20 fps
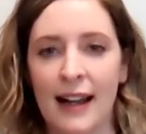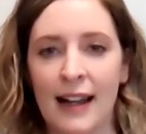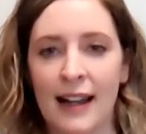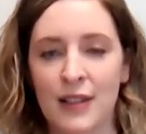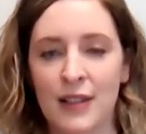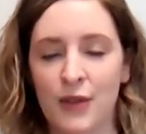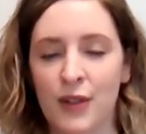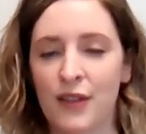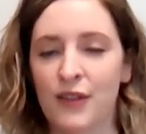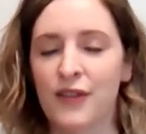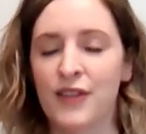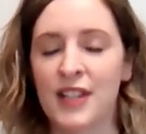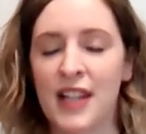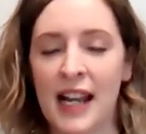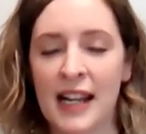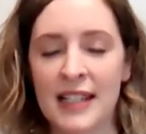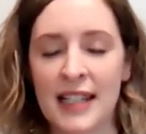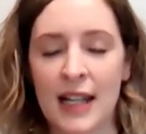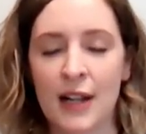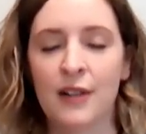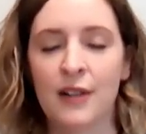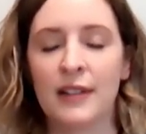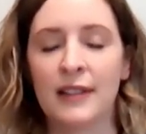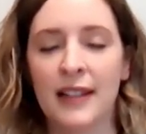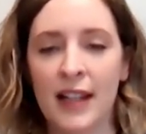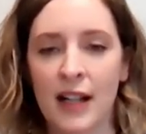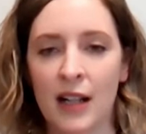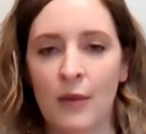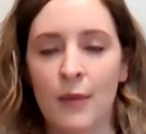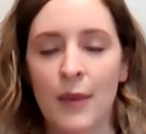sort of die down a
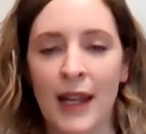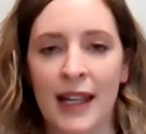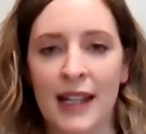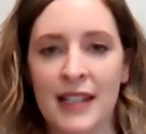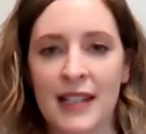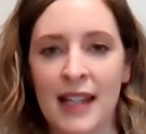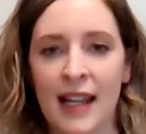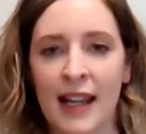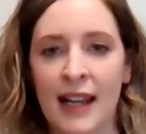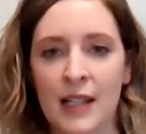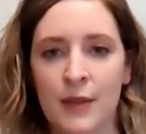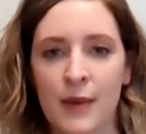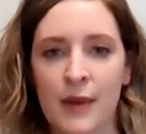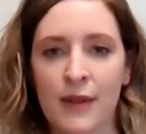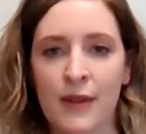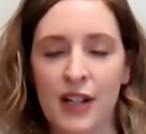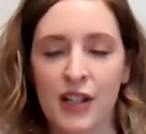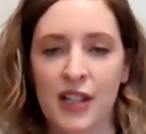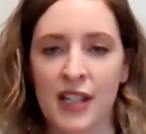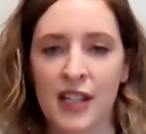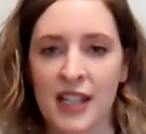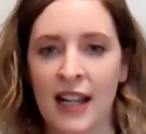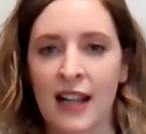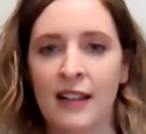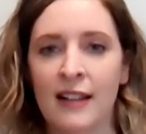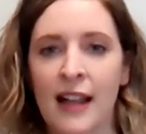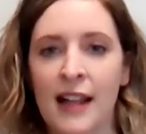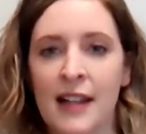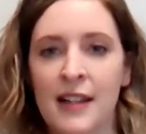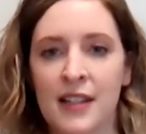little bit as we reach the
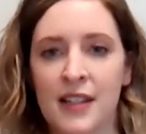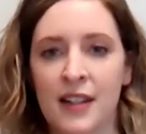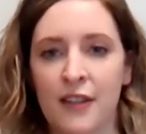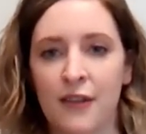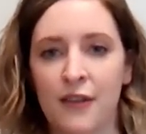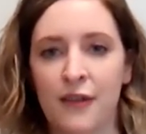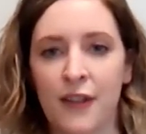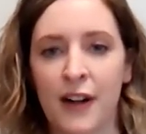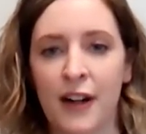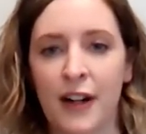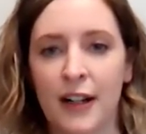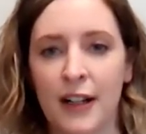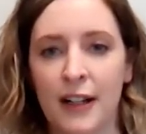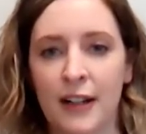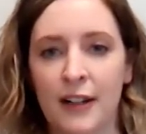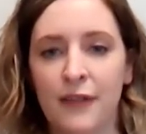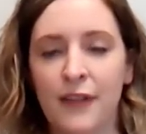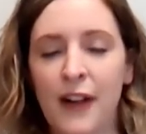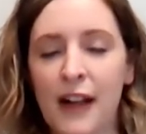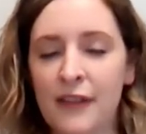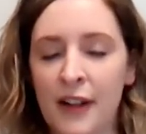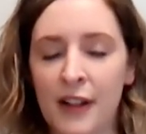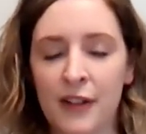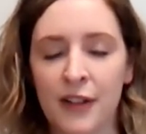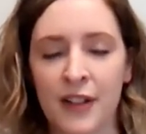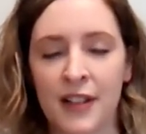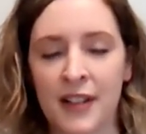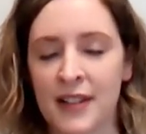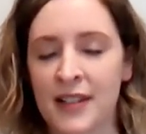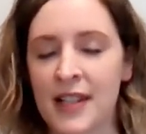tail end of our
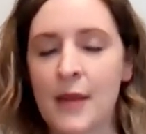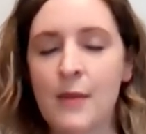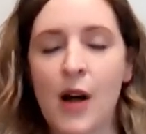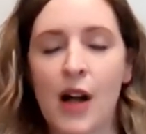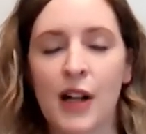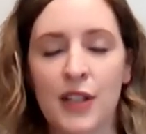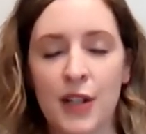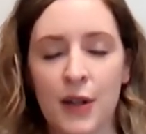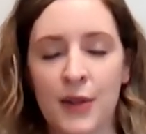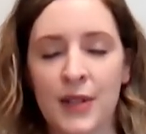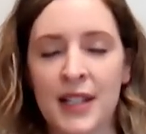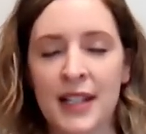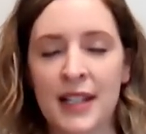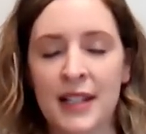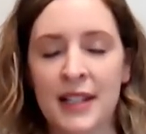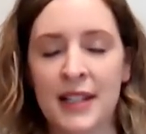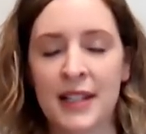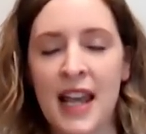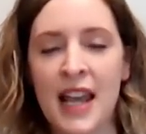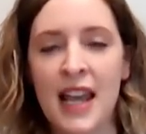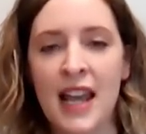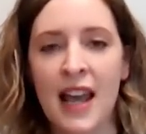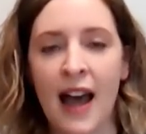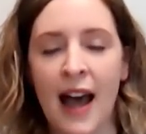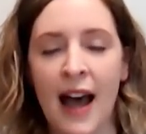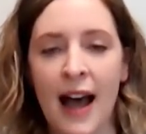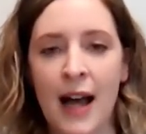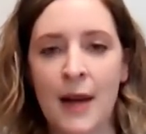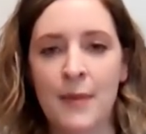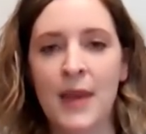500 and some odd doses,
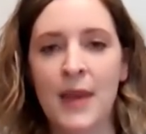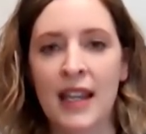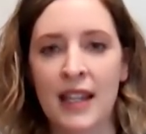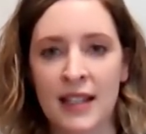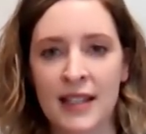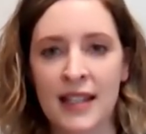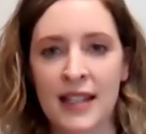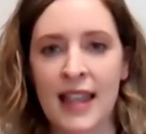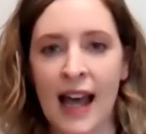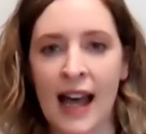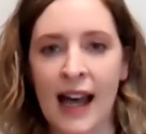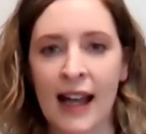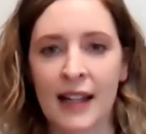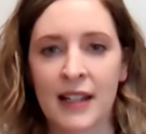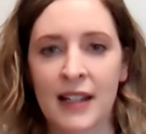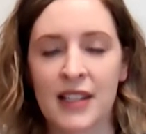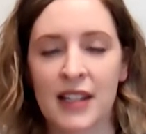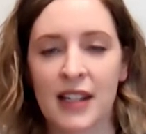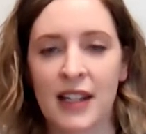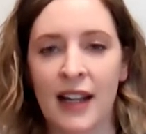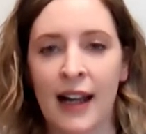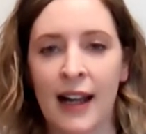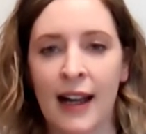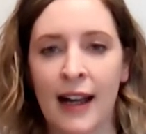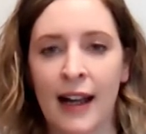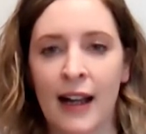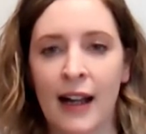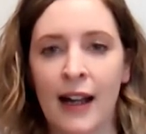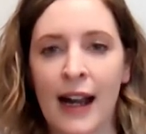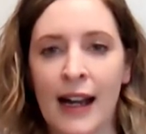is that
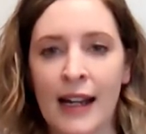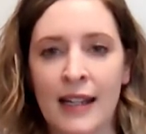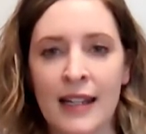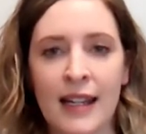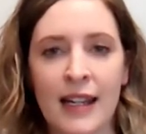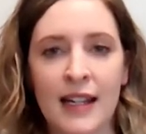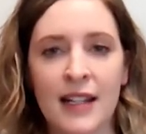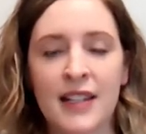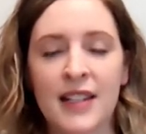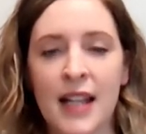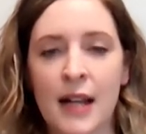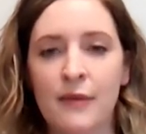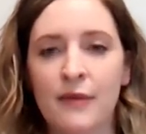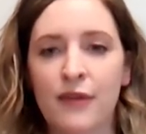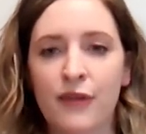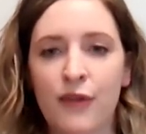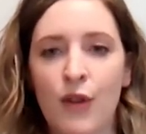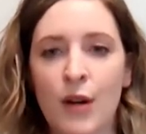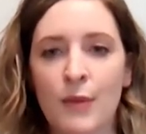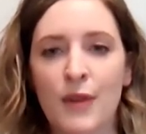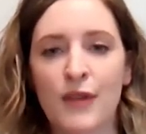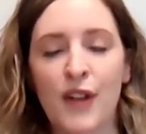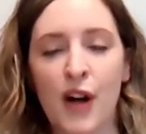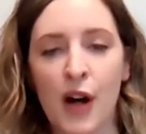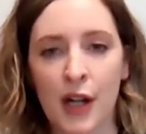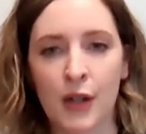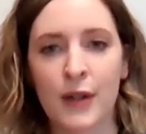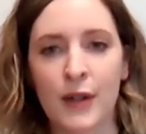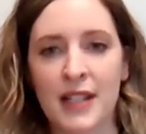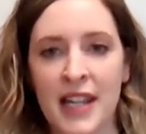I need some form of
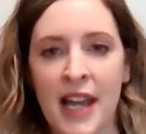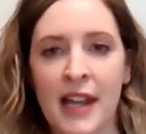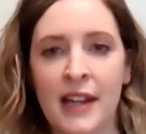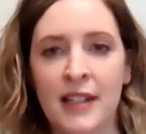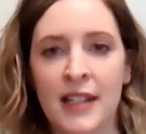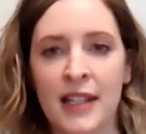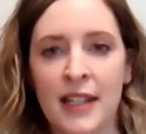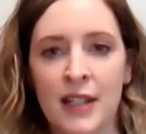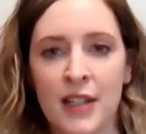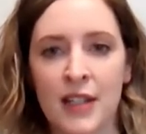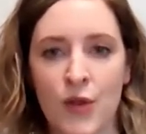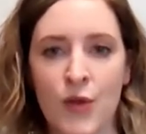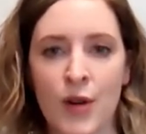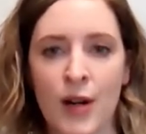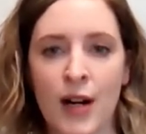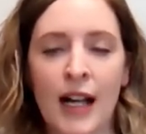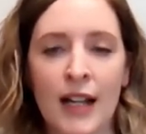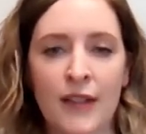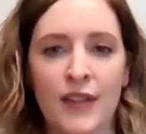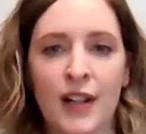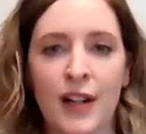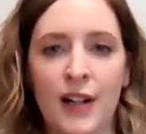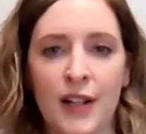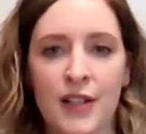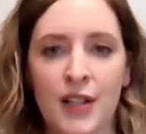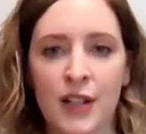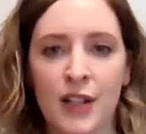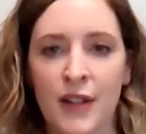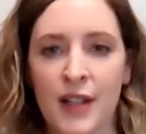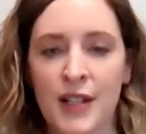auto attendant or IVR
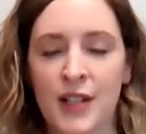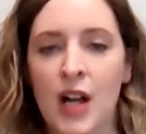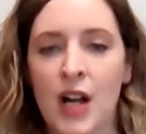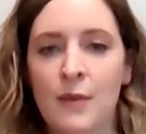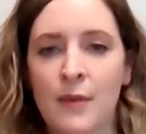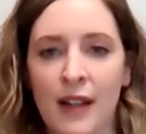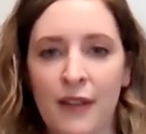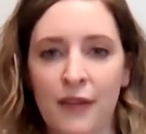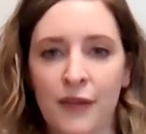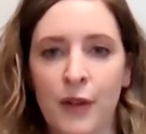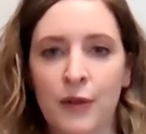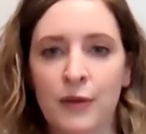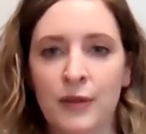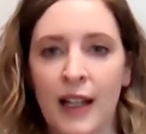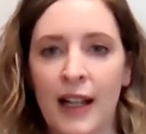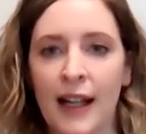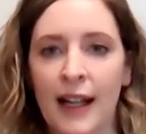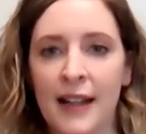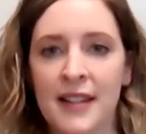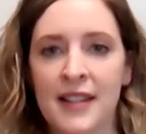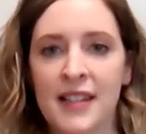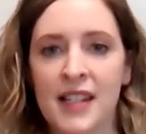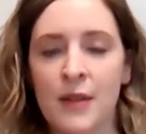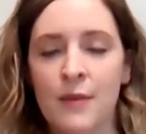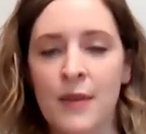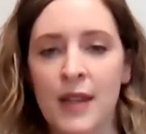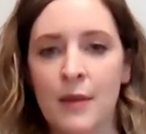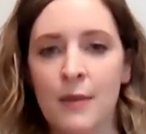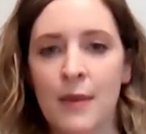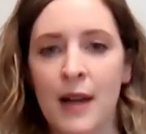service on my phone lines to
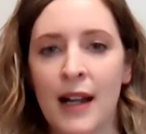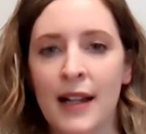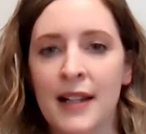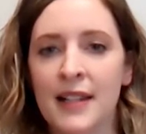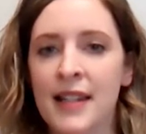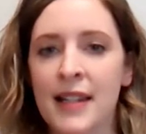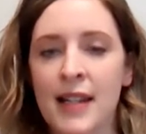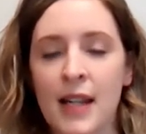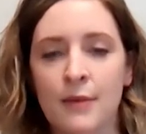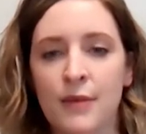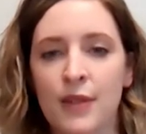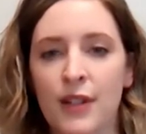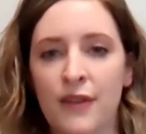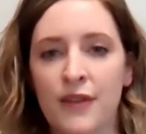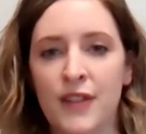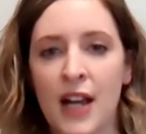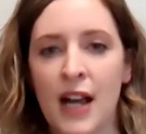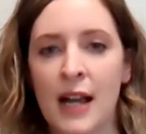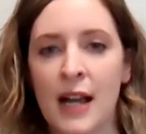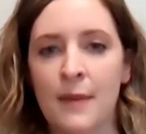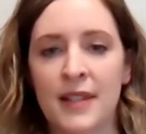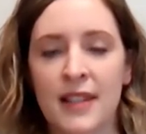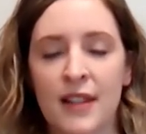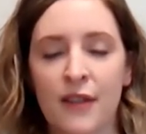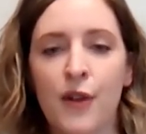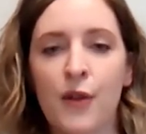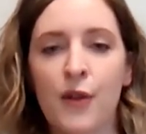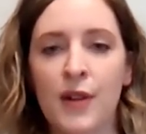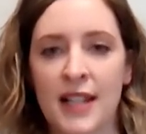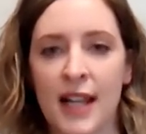minimize the number of times the
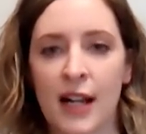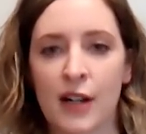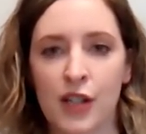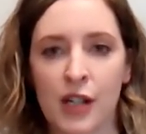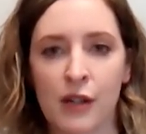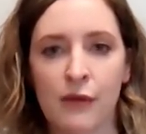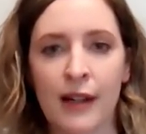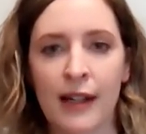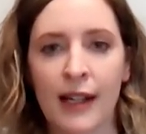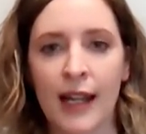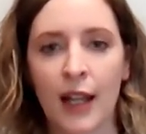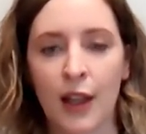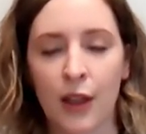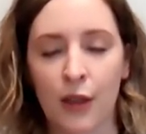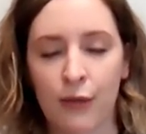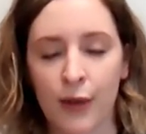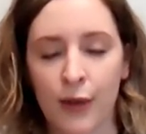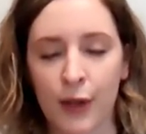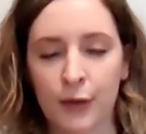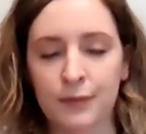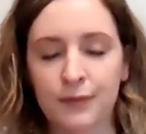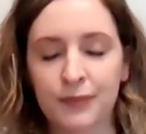phone is actually ringing through.